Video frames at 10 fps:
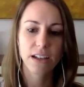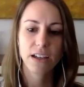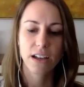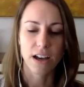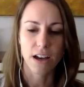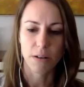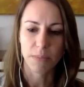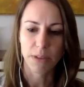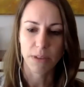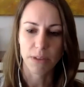
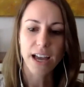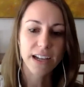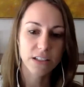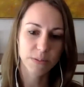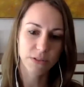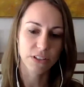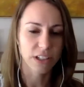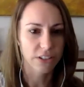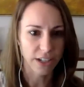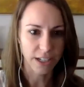And Slack has been really
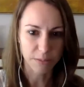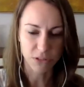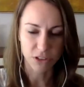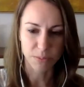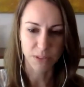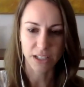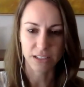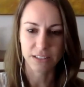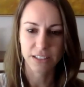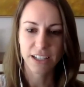great just
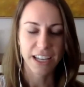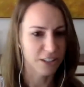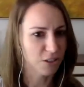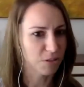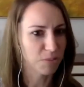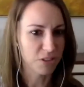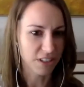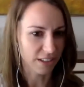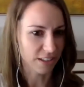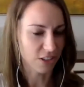because it's almost
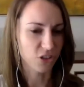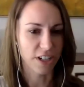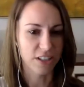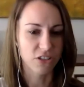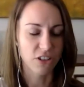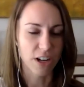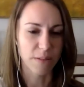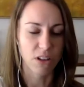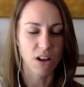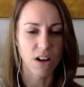like this transcribed
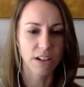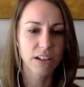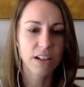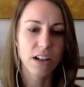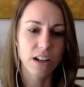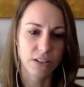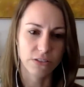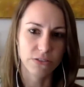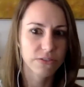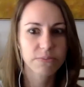log of
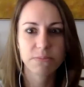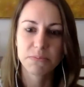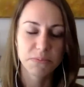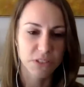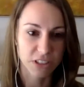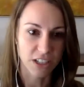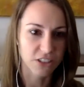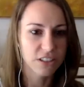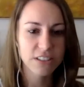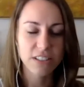
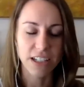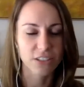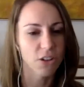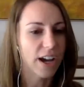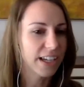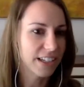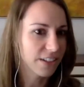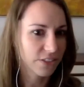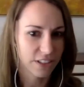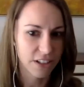discussions. So I can
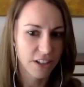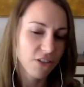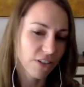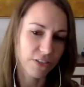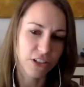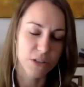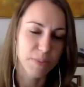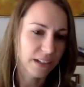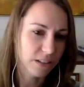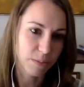even reference
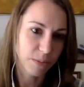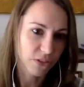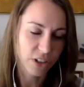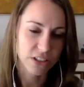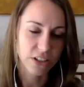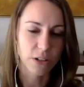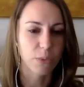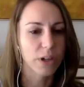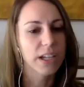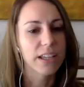back to before I started
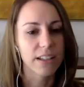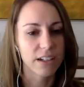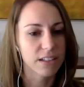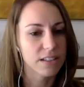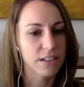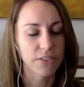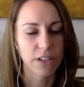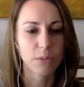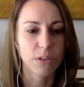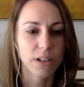working there to see if
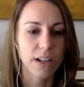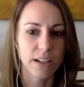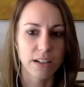anyone had